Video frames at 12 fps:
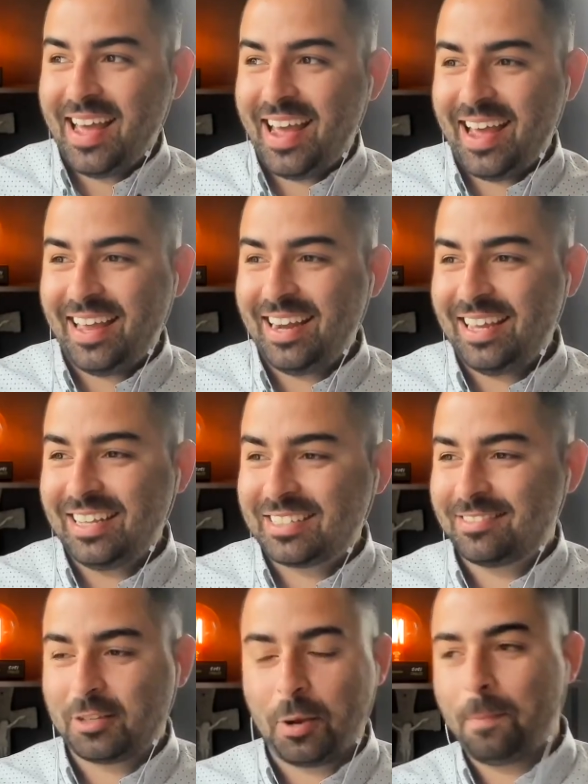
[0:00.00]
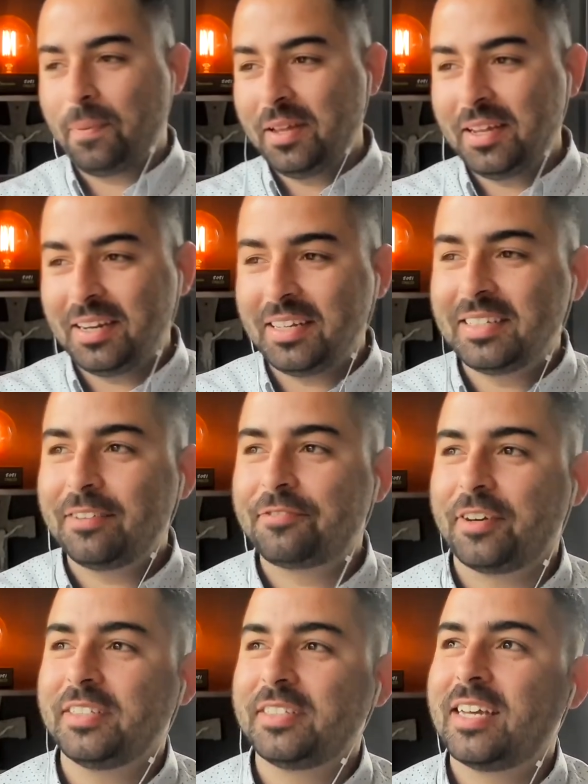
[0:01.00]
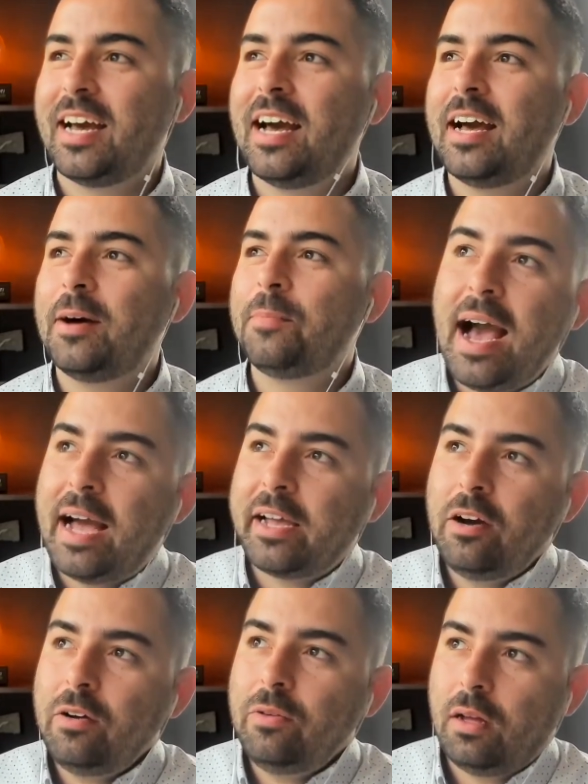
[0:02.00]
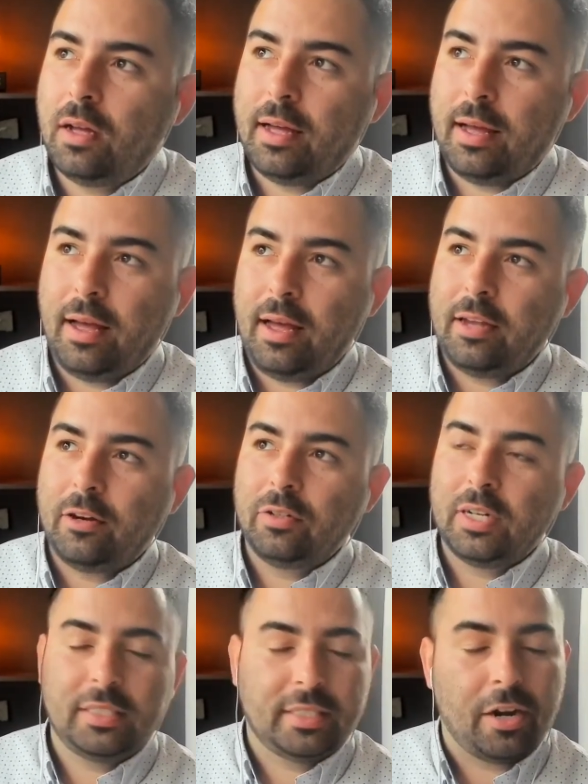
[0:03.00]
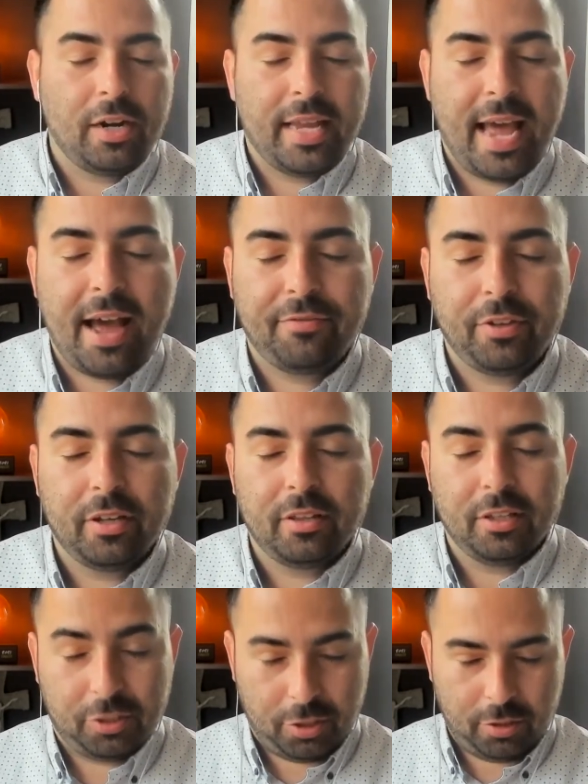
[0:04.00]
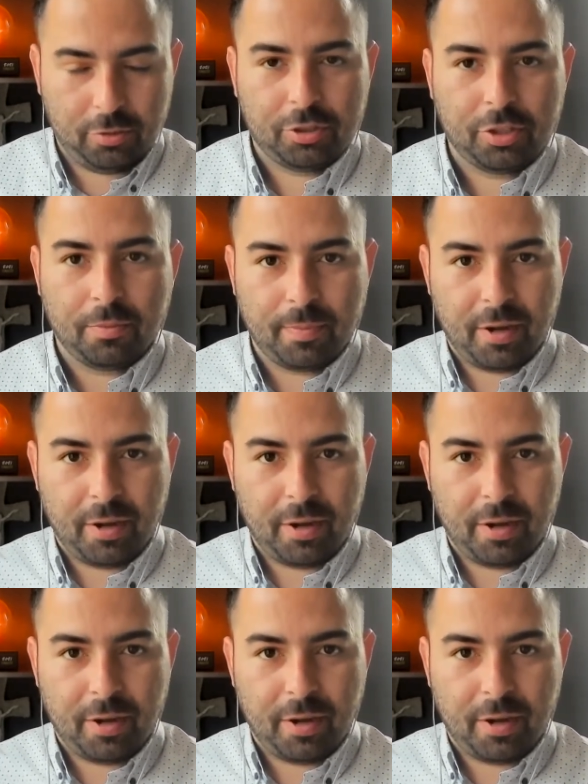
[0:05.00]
and it's completely different. I don't necessarily have the solution,